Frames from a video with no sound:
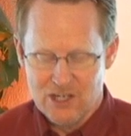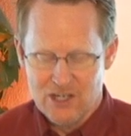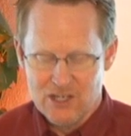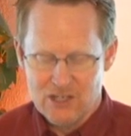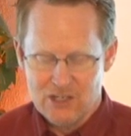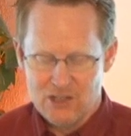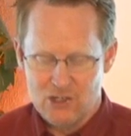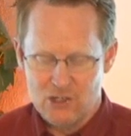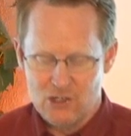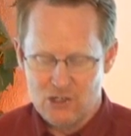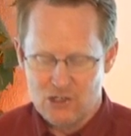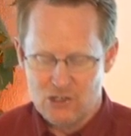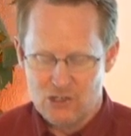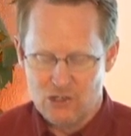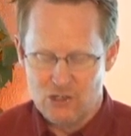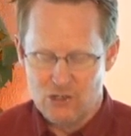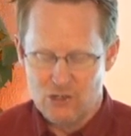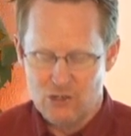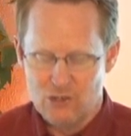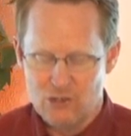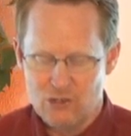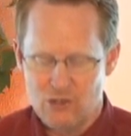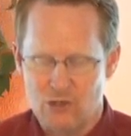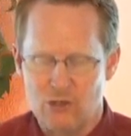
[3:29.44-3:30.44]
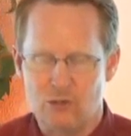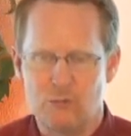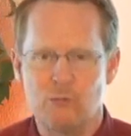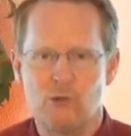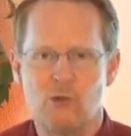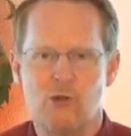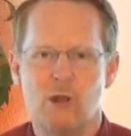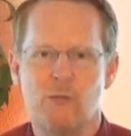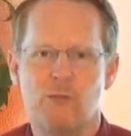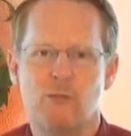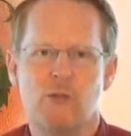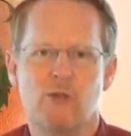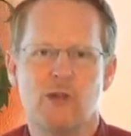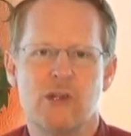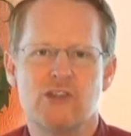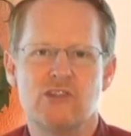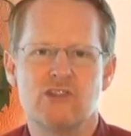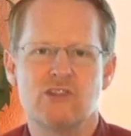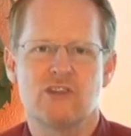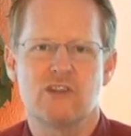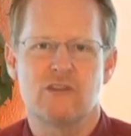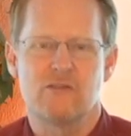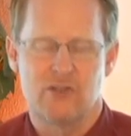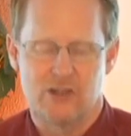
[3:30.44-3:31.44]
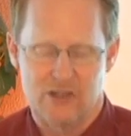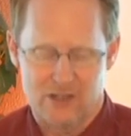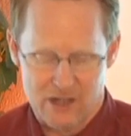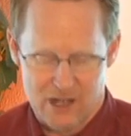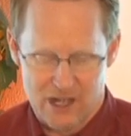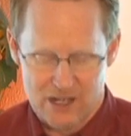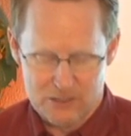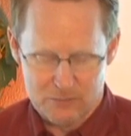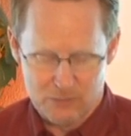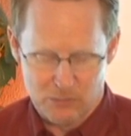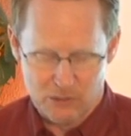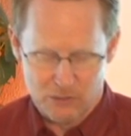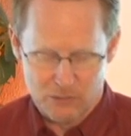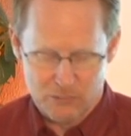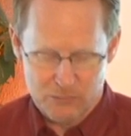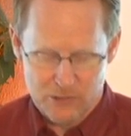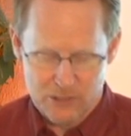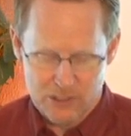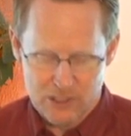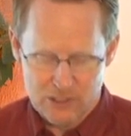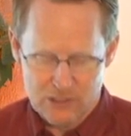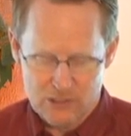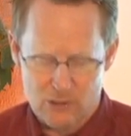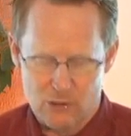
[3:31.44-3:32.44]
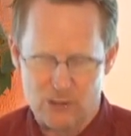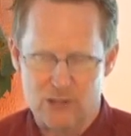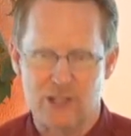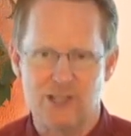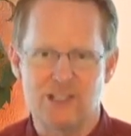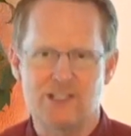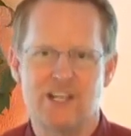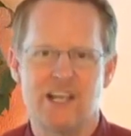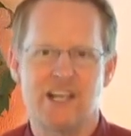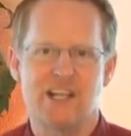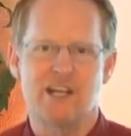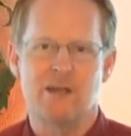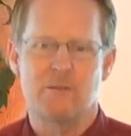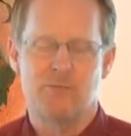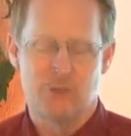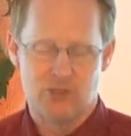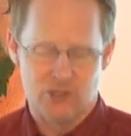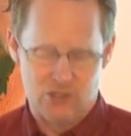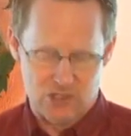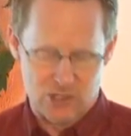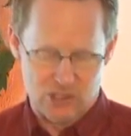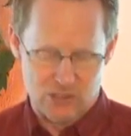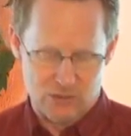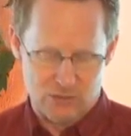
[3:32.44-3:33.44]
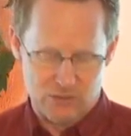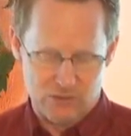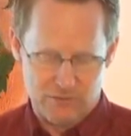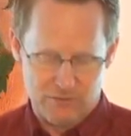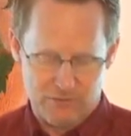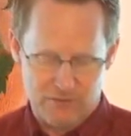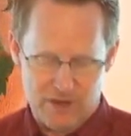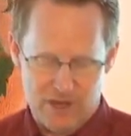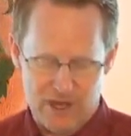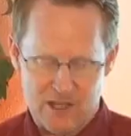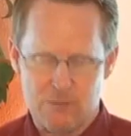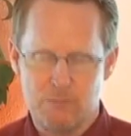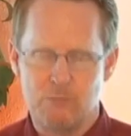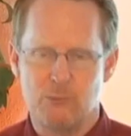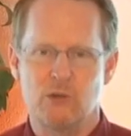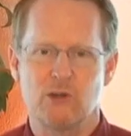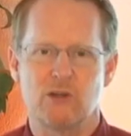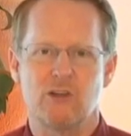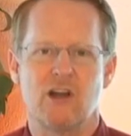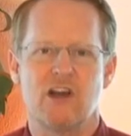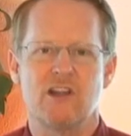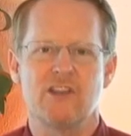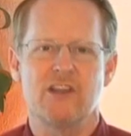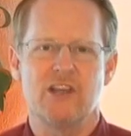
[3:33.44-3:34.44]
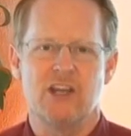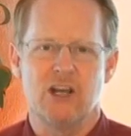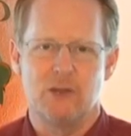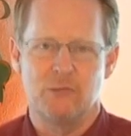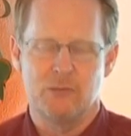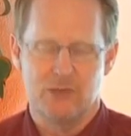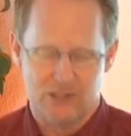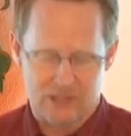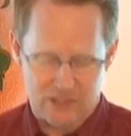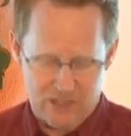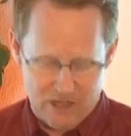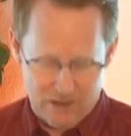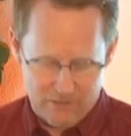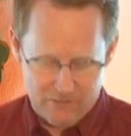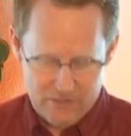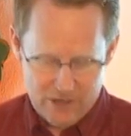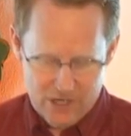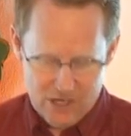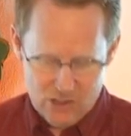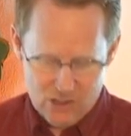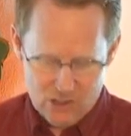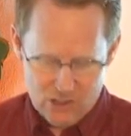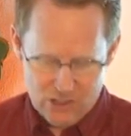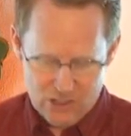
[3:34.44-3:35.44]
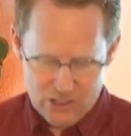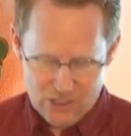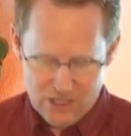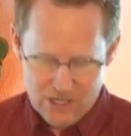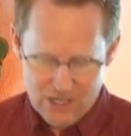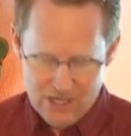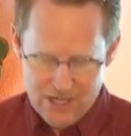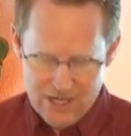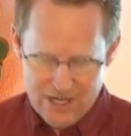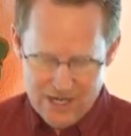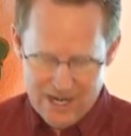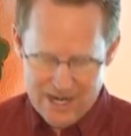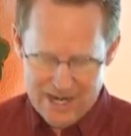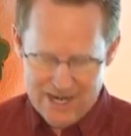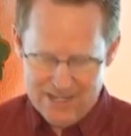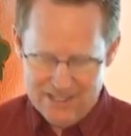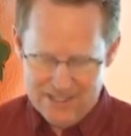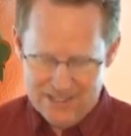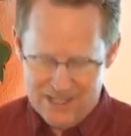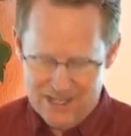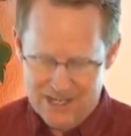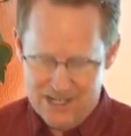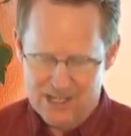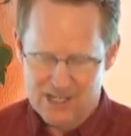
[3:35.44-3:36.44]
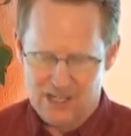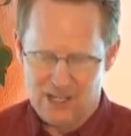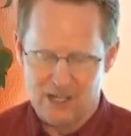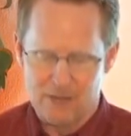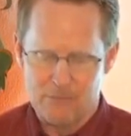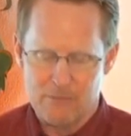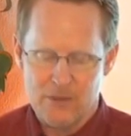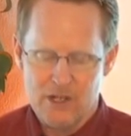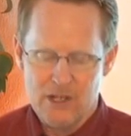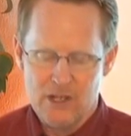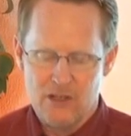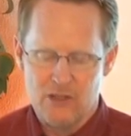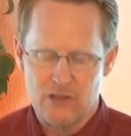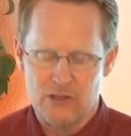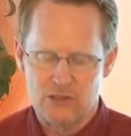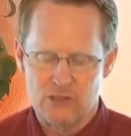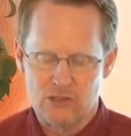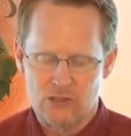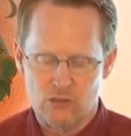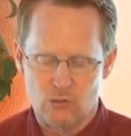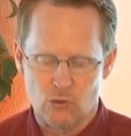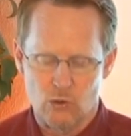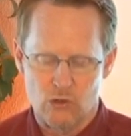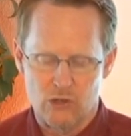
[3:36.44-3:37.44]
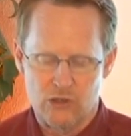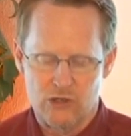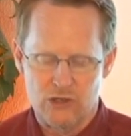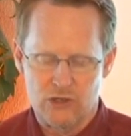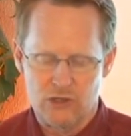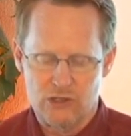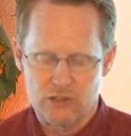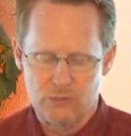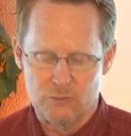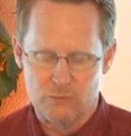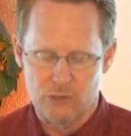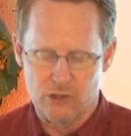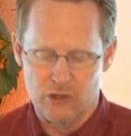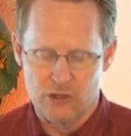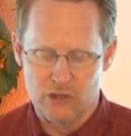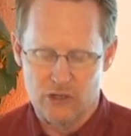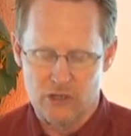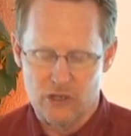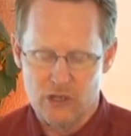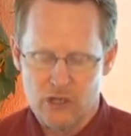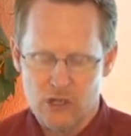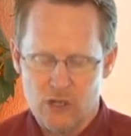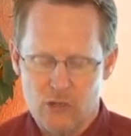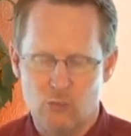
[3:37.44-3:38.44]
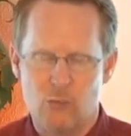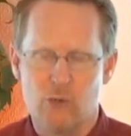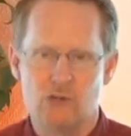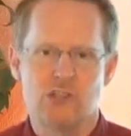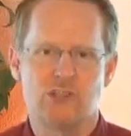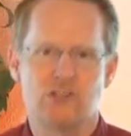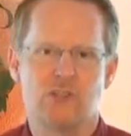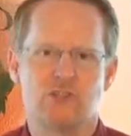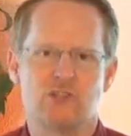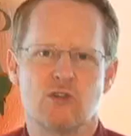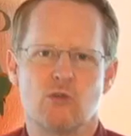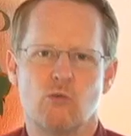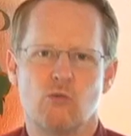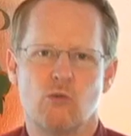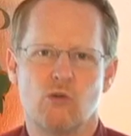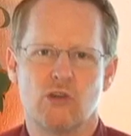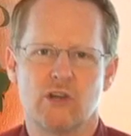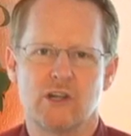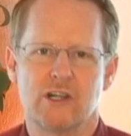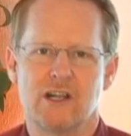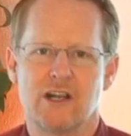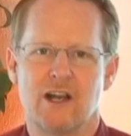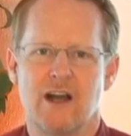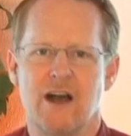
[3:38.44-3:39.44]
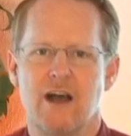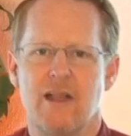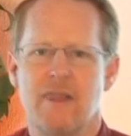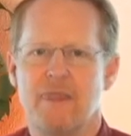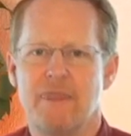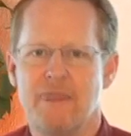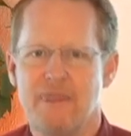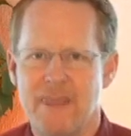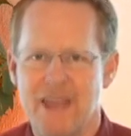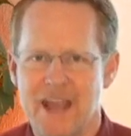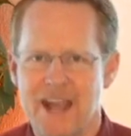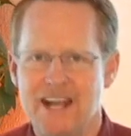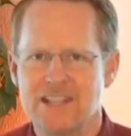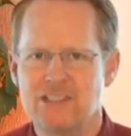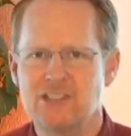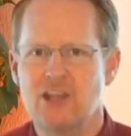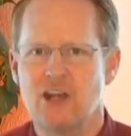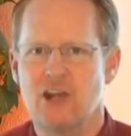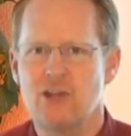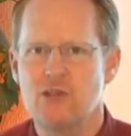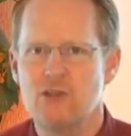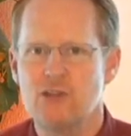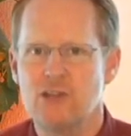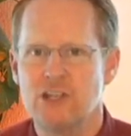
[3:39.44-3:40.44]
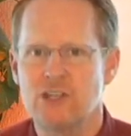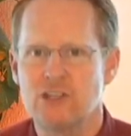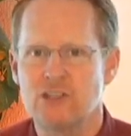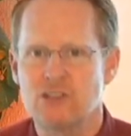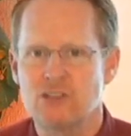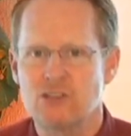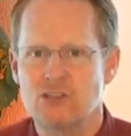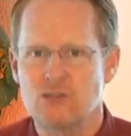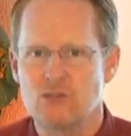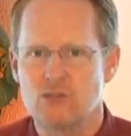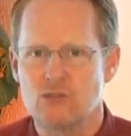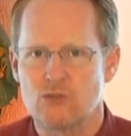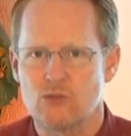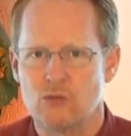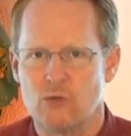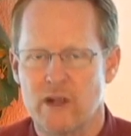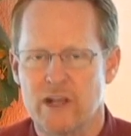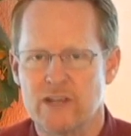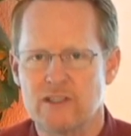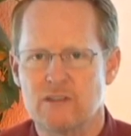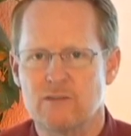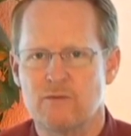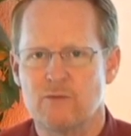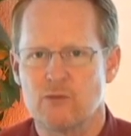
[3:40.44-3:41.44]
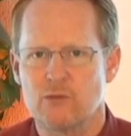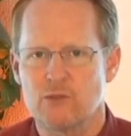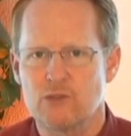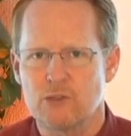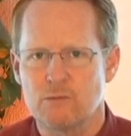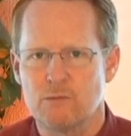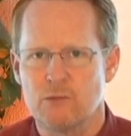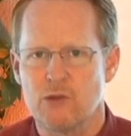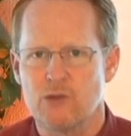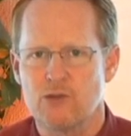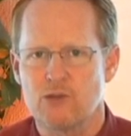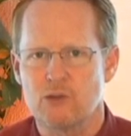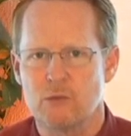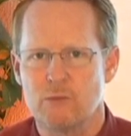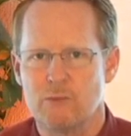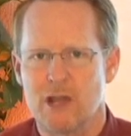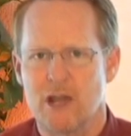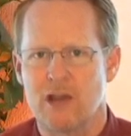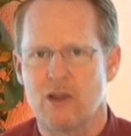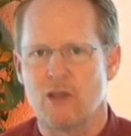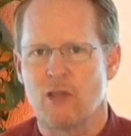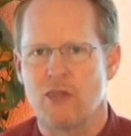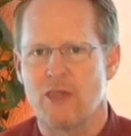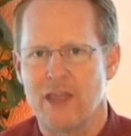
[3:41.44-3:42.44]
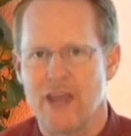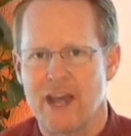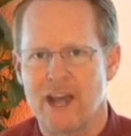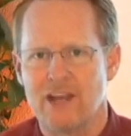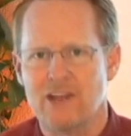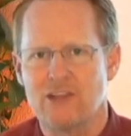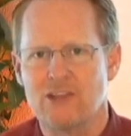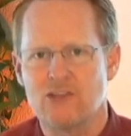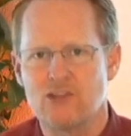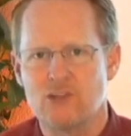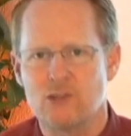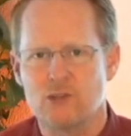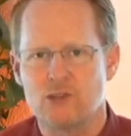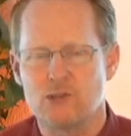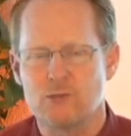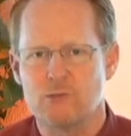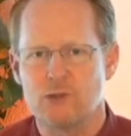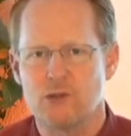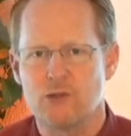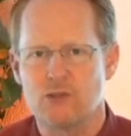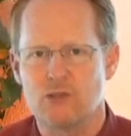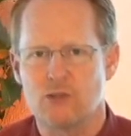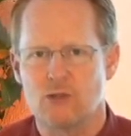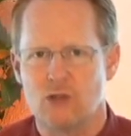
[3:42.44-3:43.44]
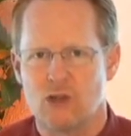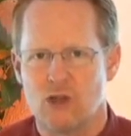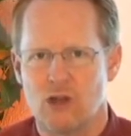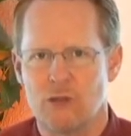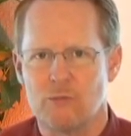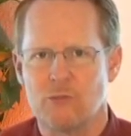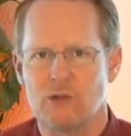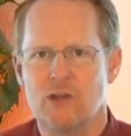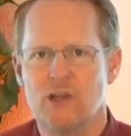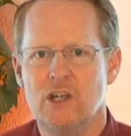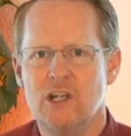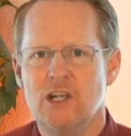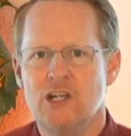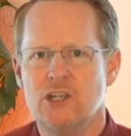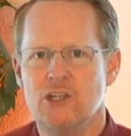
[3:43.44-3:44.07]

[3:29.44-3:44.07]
the shoes of the preparation of the gospel of peace. You're going to take up the shield of faith, put on the helmet of salvation, and take up the sword of the Spirit, which is the Word of God. That's how you get dressed for spiritual battle. That is your spiritual armor.